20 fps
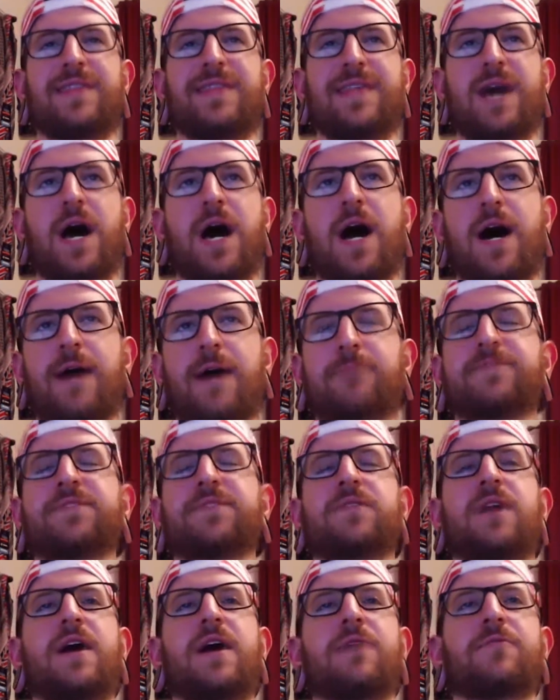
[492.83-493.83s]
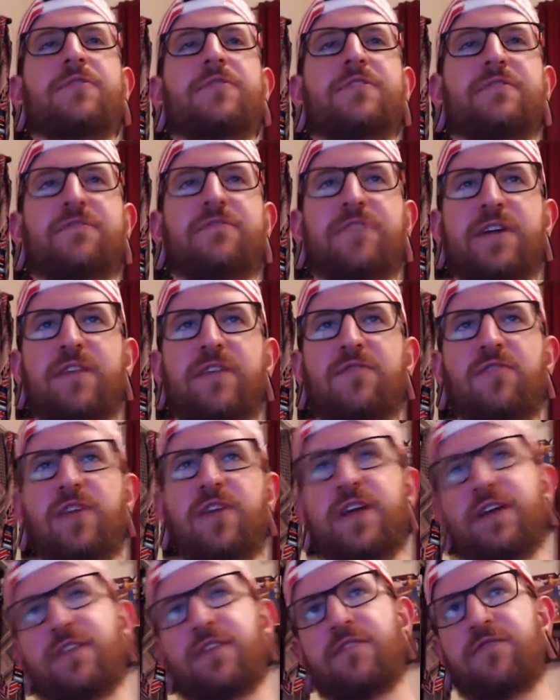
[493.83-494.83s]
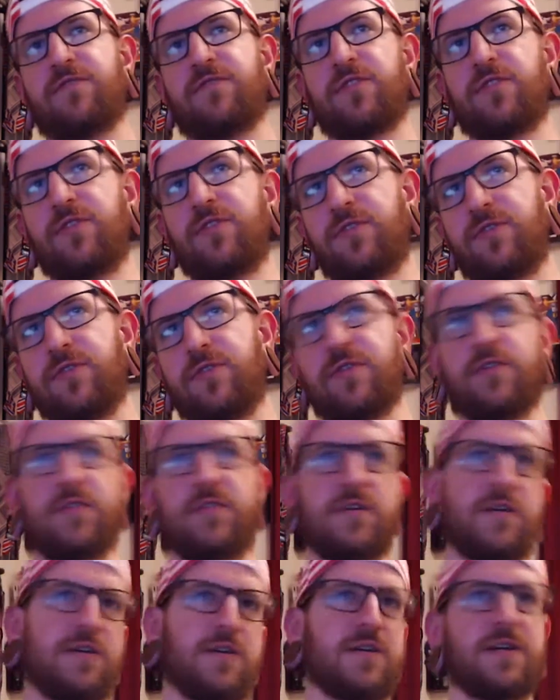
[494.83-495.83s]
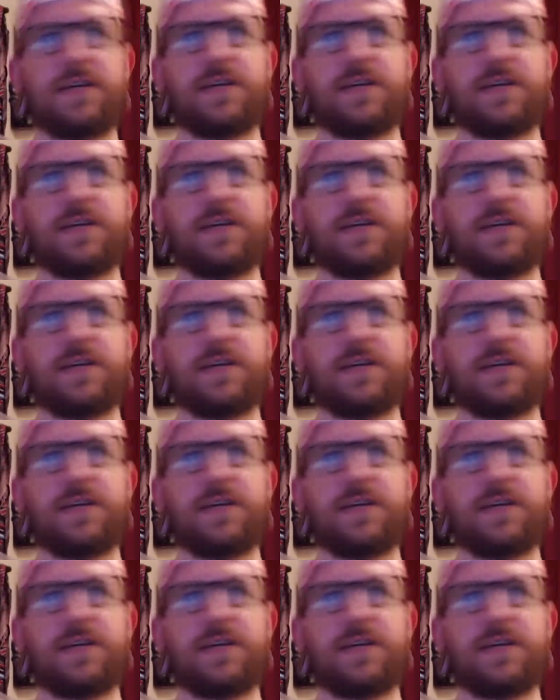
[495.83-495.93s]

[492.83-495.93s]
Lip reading: the hops, a lot with the flavoring and the fruit or the